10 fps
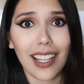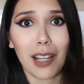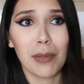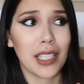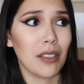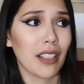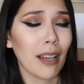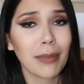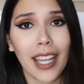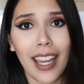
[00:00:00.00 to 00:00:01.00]
I'll bring you
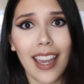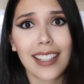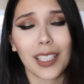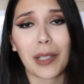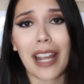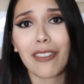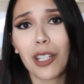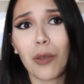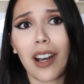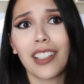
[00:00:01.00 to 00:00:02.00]
cupcakes, like whatever
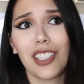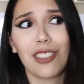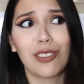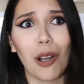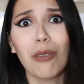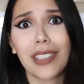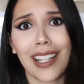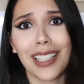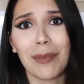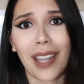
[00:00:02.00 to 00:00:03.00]
you want, just don't
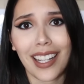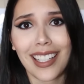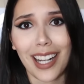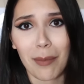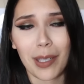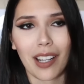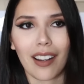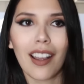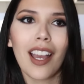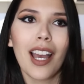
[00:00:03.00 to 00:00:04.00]
tell him that I need
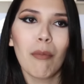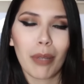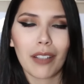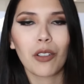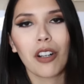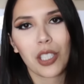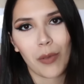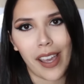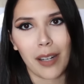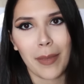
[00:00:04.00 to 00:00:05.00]
IPR. But of course she
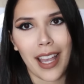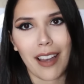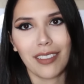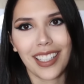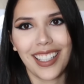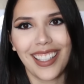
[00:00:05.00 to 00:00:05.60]
ratted me out